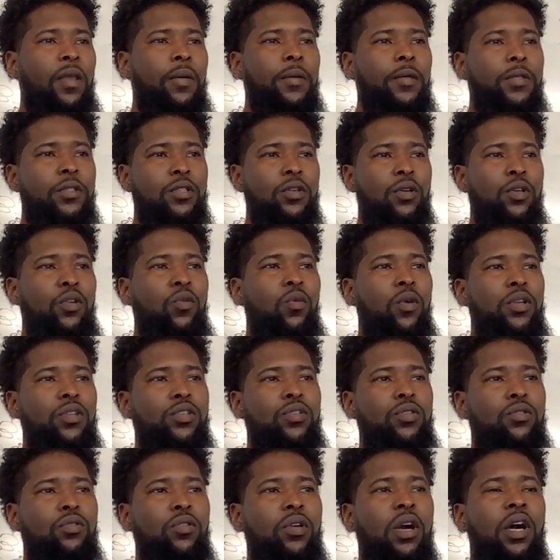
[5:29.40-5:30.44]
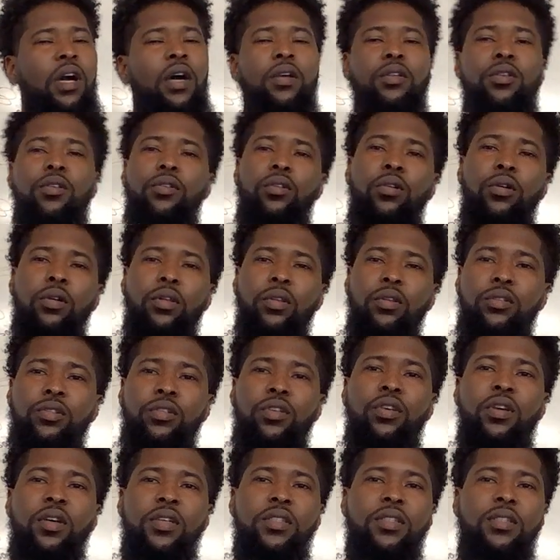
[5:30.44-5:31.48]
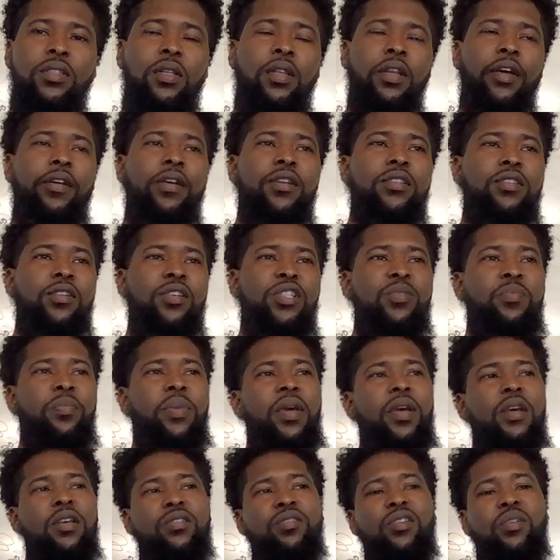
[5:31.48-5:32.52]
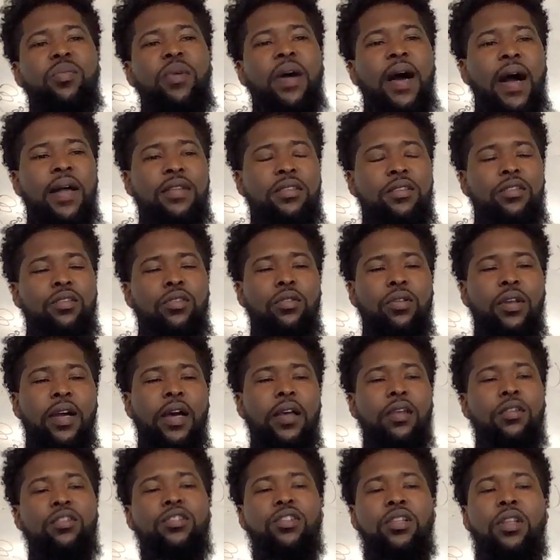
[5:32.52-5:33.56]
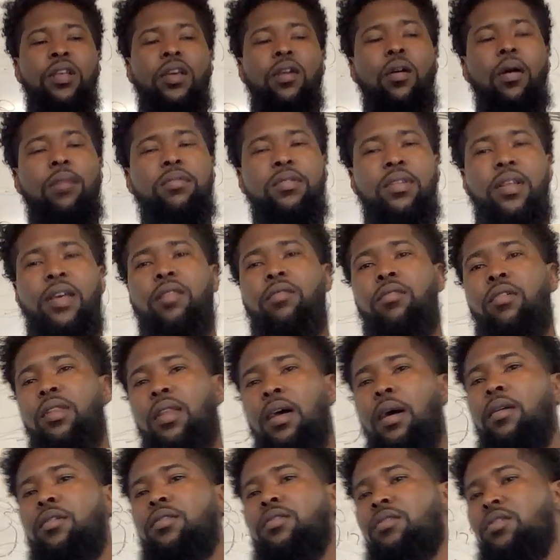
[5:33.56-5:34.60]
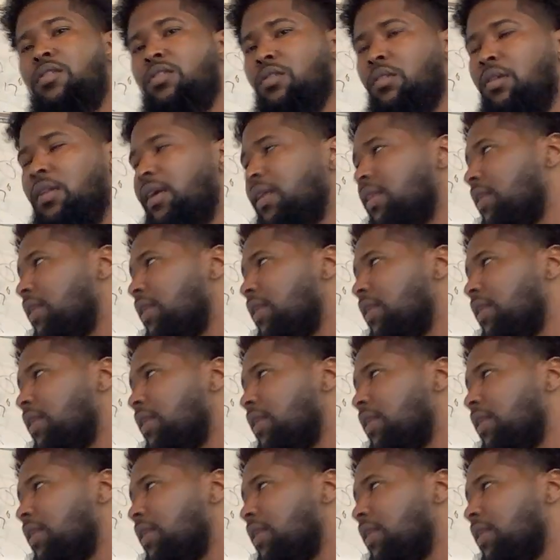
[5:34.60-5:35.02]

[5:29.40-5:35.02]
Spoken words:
So you want to, do your clearing turns, pick a suitable altitude. I usually go up to like 3,000 or so, like